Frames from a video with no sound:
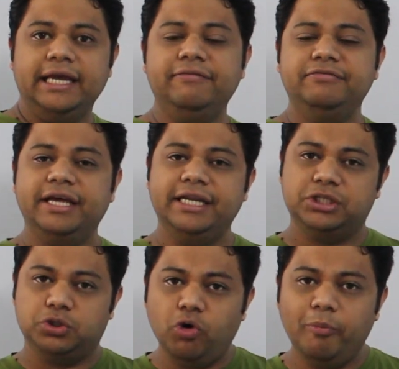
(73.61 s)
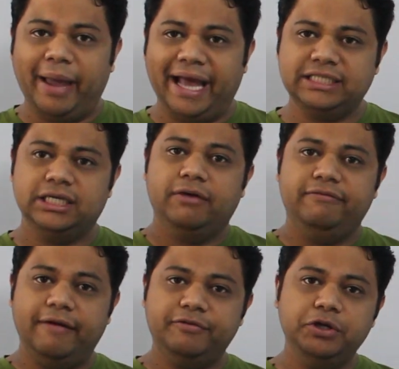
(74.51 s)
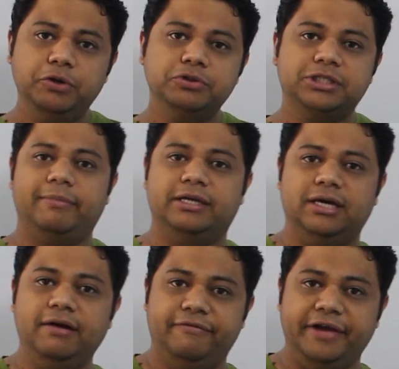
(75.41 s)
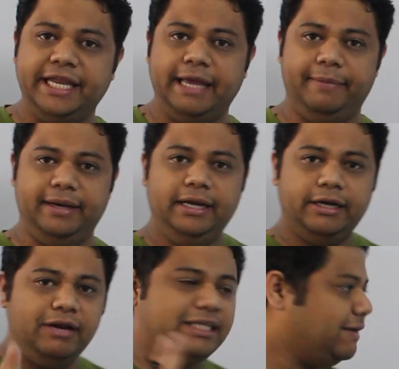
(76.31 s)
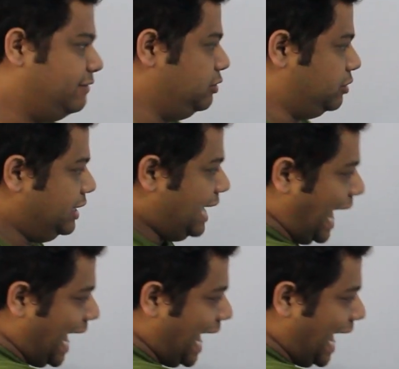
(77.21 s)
If there is no match, we have to use some other variable. Now let's have a look.